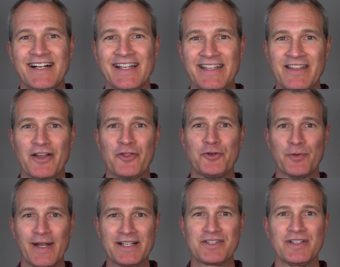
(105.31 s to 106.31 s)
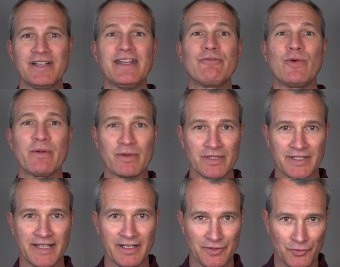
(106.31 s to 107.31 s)
in the other direction if we were
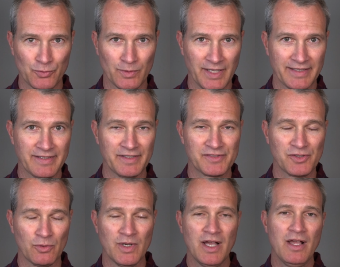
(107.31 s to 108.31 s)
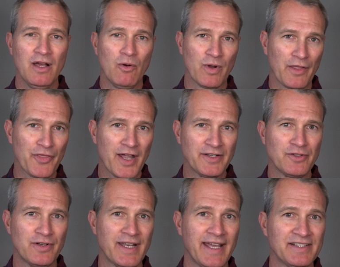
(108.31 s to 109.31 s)
looking at a tool like this. So what I thought I'd do
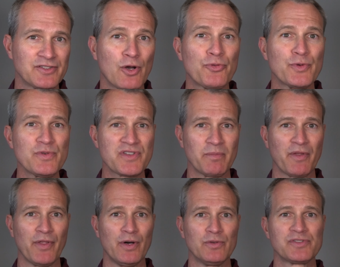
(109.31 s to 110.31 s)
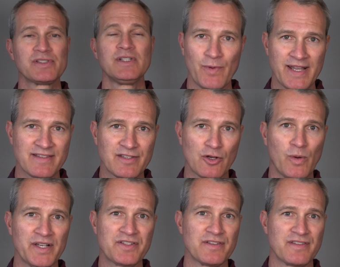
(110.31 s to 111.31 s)
today is go through some of those, raise the
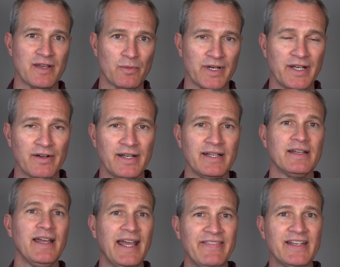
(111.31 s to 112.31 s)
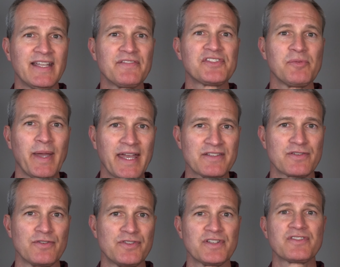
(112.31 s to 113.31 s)
questions that we're hearing, and then give some
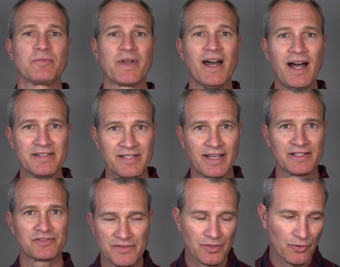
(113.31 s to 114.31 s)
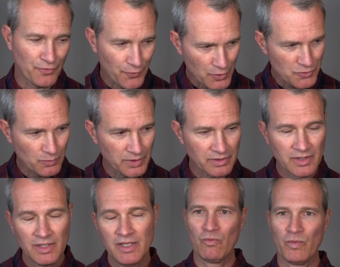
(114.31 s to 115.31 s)
answers, just some context. So the first
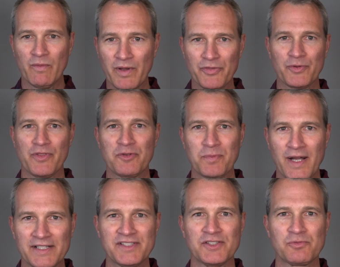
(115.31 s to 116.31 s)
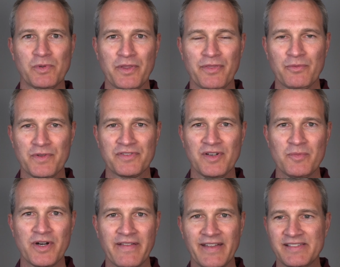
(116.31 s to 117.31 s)
one, we went through this process with
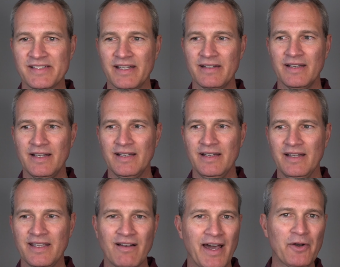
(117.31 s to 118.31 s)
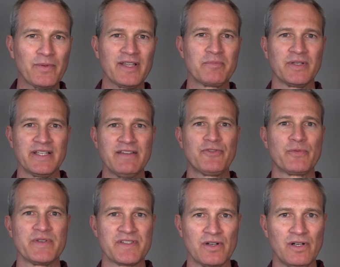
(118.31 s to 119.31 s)
someone and they said, I don't really believe the
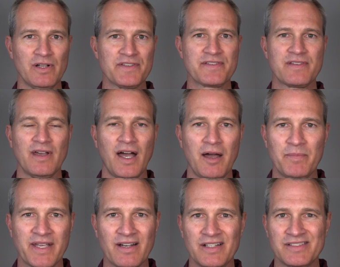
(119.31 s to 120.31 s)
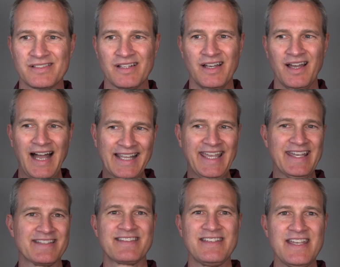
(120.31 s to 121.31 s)
results because I
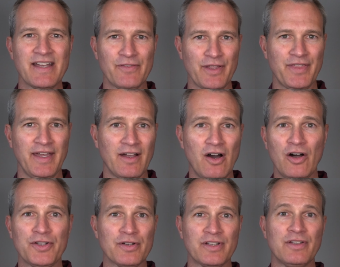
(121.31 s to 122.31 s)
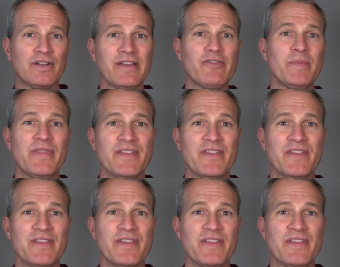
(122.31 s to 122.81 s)
can't see everything. You're giving me